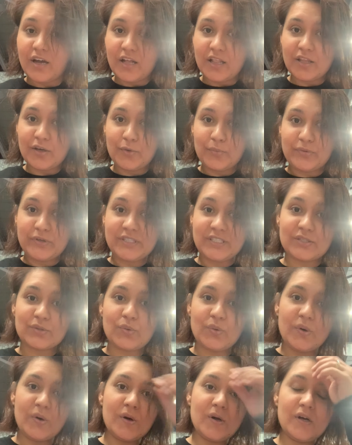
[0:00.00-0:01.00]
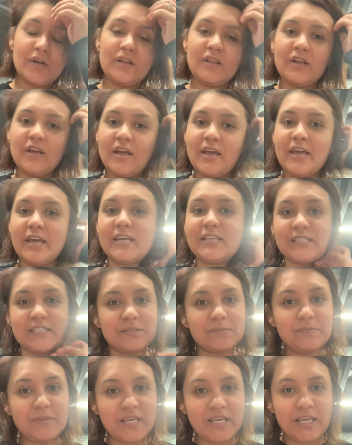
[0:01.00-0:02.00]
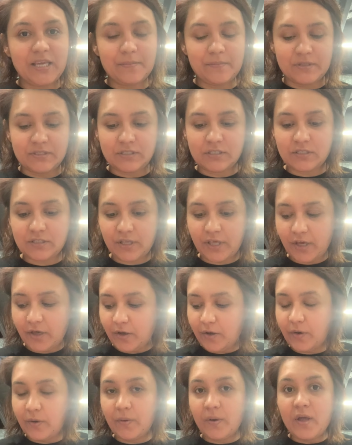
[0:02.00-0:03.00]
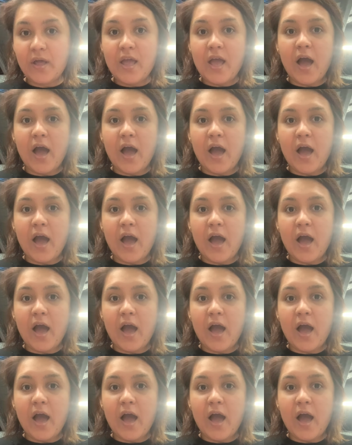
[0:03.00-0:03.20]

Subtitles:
Hello preschool, it's me, Mrs. Q.